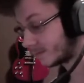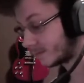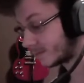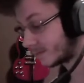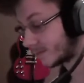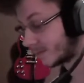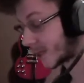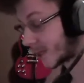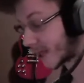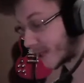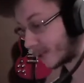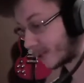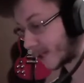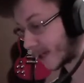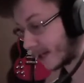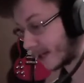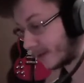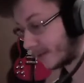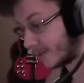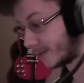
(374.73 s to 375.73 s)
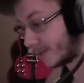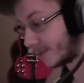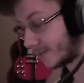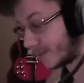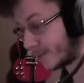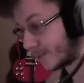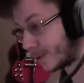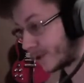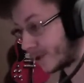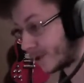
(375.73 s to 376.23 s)
By the way,
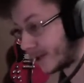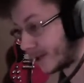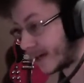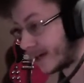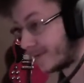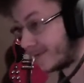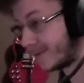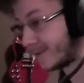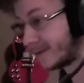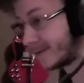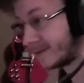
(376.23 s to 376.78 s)
before you have